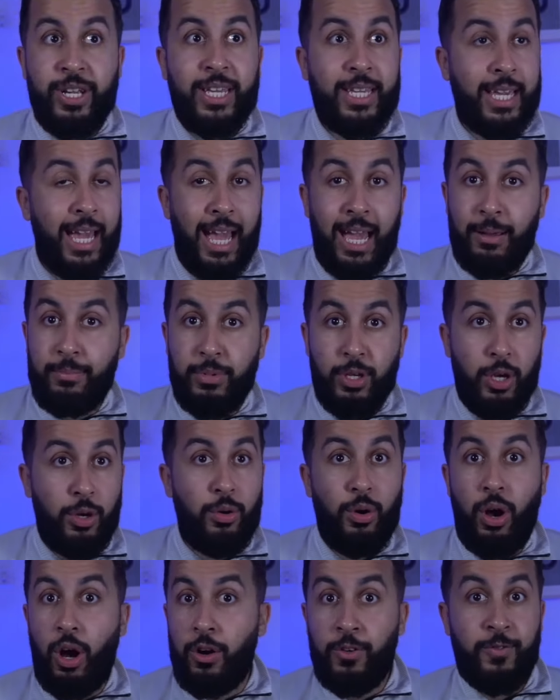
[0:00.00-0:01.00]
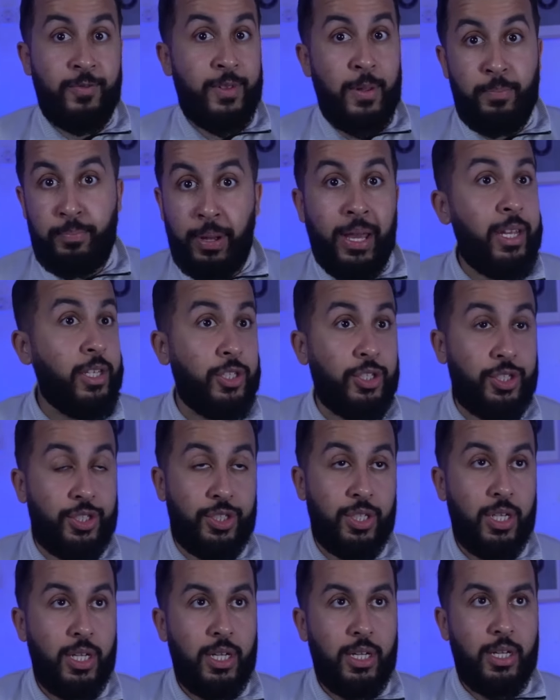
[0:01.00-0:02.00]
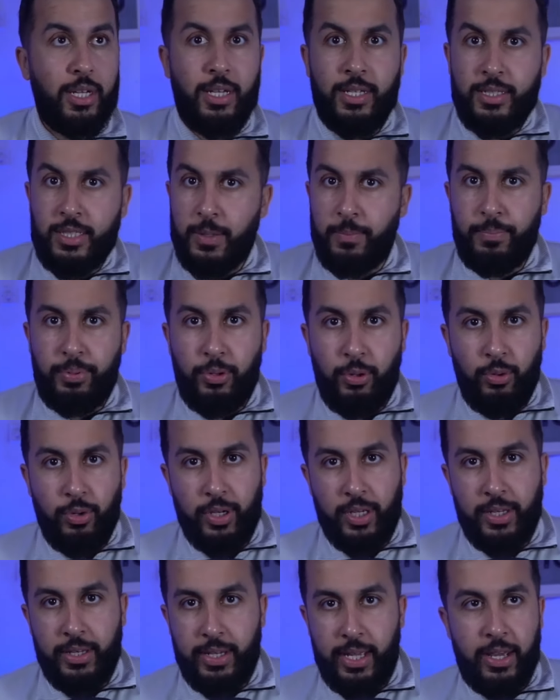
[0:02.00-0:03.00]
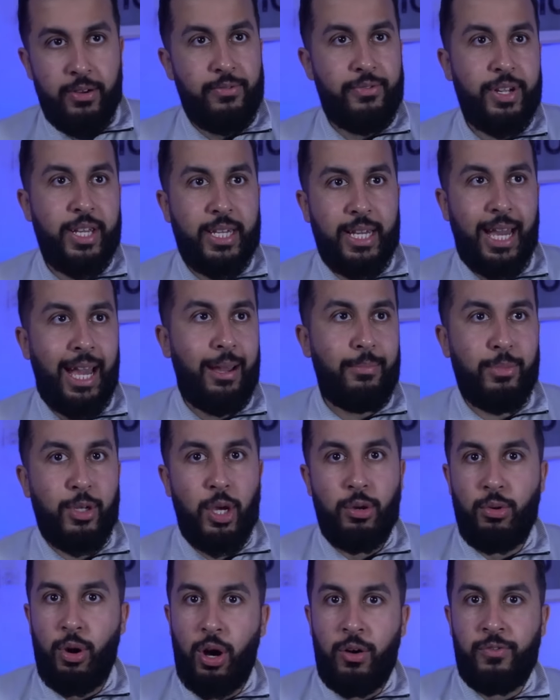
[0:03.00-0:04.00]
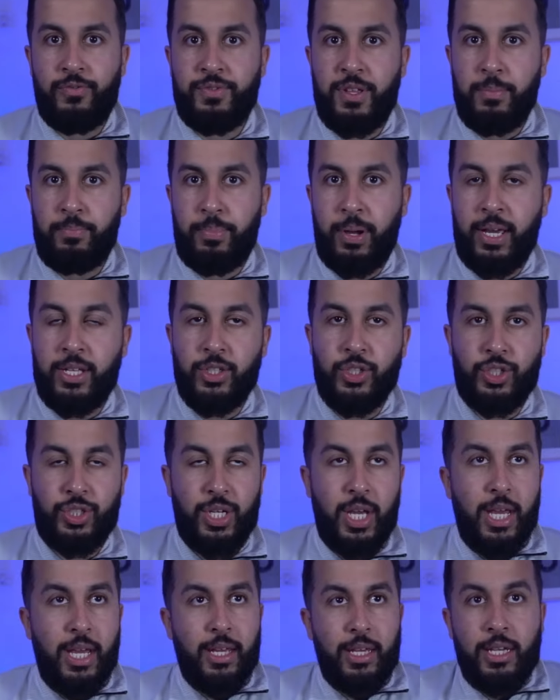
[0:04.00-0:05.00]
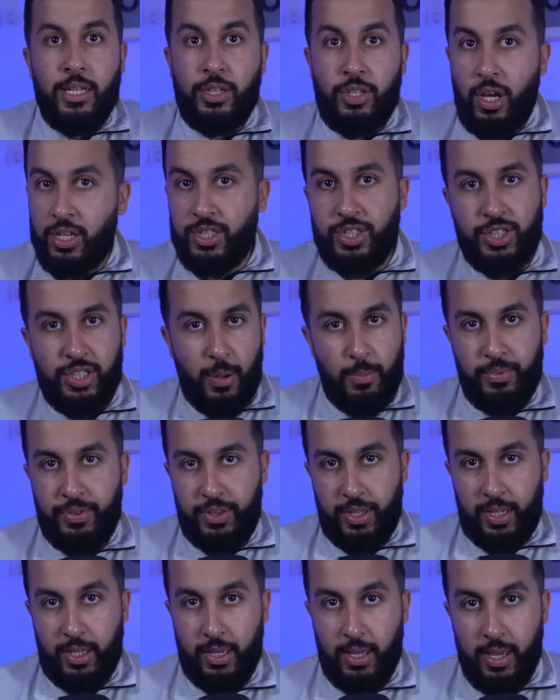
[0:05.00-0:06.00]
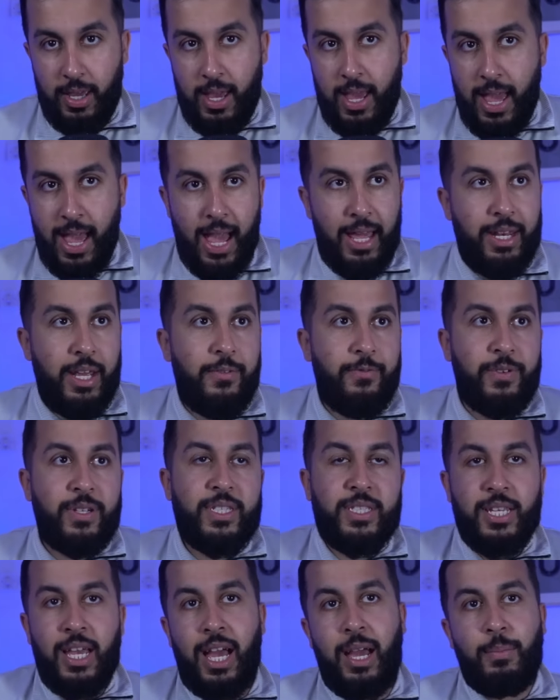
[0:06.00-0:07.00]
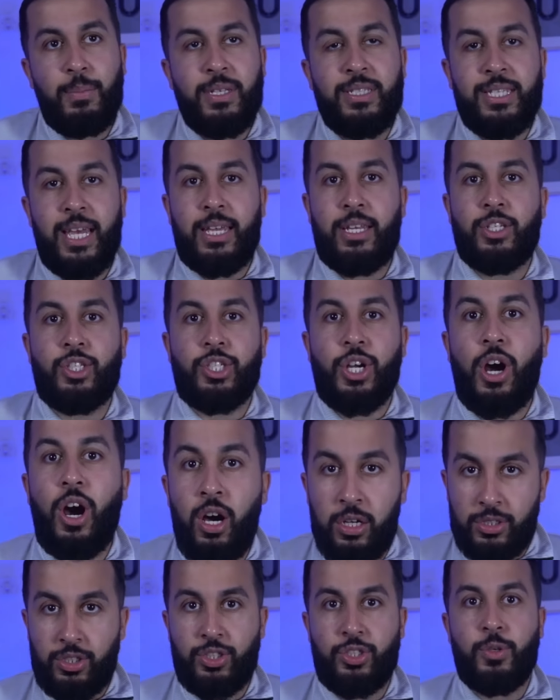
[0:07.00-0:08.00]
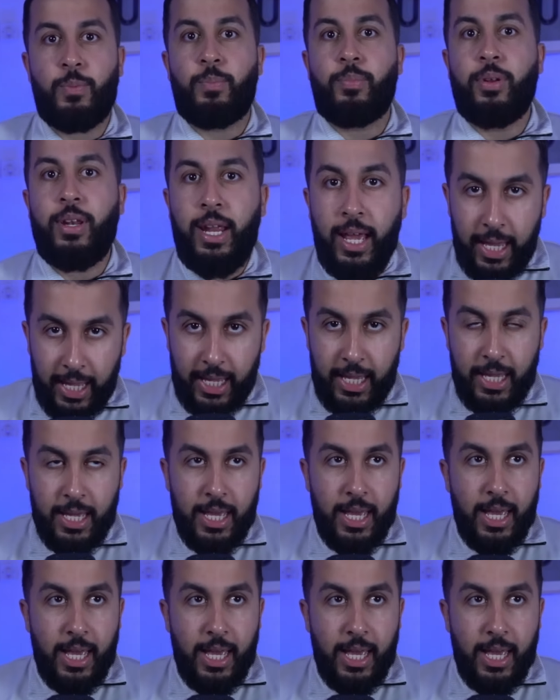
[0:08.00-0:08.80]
cameo off the bench, it's important. Every cameo off the bench, he does something. And every time he's had a chance to play,